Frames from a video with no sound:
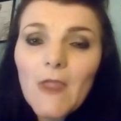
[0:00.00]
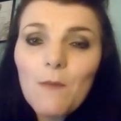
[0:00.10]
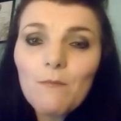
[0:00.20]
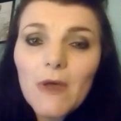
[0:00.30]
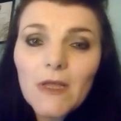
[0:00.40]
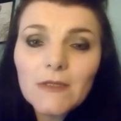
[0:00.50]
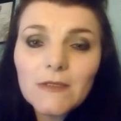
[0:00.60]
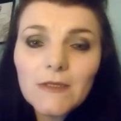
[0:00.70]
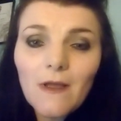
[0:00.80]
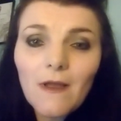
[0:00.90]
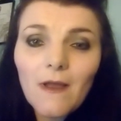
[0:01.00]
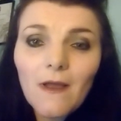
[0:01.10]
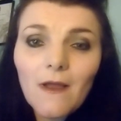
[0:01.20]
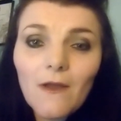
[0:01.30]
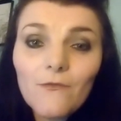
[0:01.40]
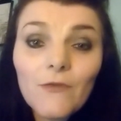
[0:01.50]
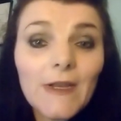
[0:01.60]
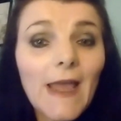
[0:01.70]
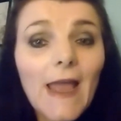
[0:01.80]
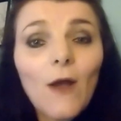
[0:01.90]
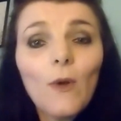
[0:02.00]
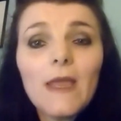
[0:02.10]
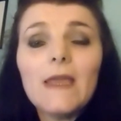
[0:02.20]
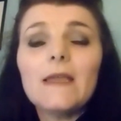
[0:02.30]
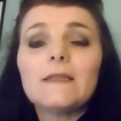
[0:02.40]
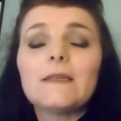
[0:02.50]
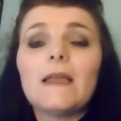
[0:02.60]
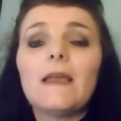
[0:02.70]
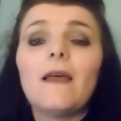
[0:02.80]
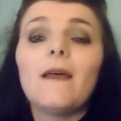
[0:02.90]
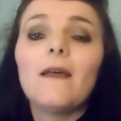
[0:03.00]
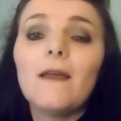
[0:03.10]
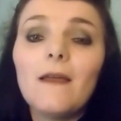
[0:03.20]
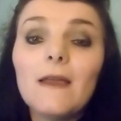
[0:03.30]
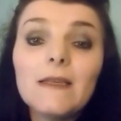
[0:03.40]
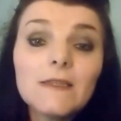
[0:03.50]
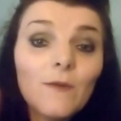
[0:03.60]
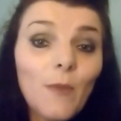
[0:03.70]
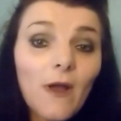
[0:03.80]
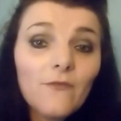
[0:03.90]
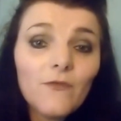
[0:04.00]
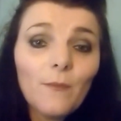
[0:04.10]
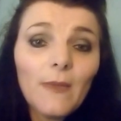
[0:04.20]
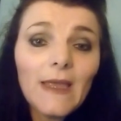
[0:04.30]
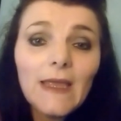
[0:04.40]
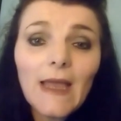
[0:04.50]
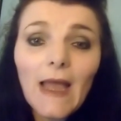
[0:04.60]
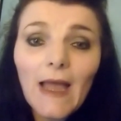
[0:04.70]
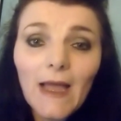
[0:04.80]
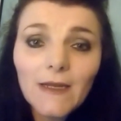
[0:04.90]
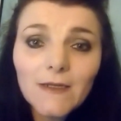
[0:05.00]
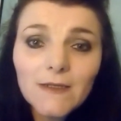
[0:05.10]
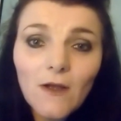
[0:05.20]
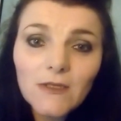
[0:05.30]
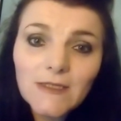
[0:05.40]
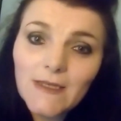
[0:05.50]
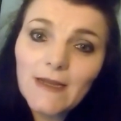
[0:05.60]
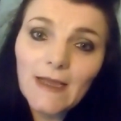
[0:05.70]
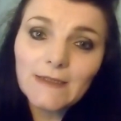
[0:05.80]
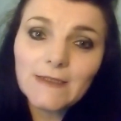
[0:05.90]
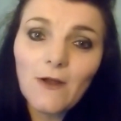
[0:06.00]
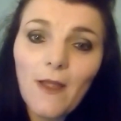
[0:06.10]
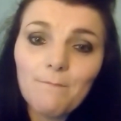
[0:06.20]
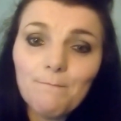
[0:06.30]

But for now, it is goodbye from me, and I'll see you next time.